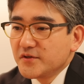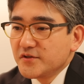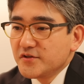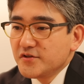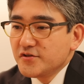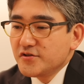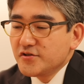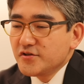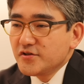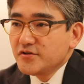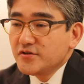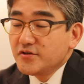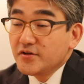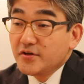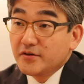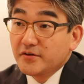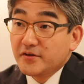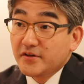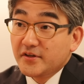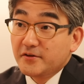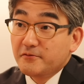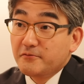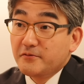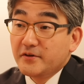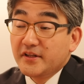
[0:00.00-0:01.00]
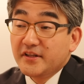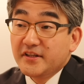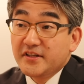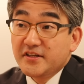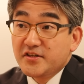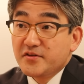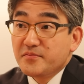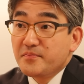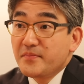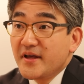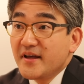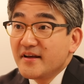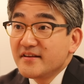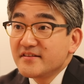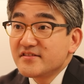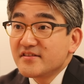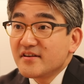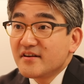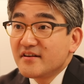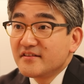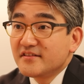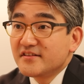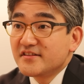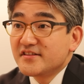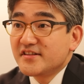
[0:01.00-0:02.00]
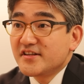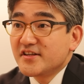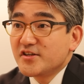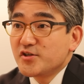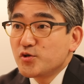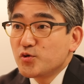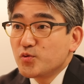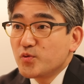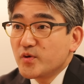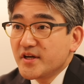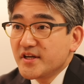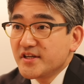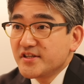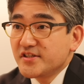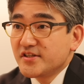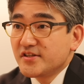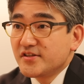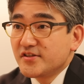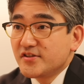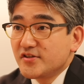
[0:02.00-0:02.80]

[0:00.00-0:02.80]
you should do, it really depends on the situation,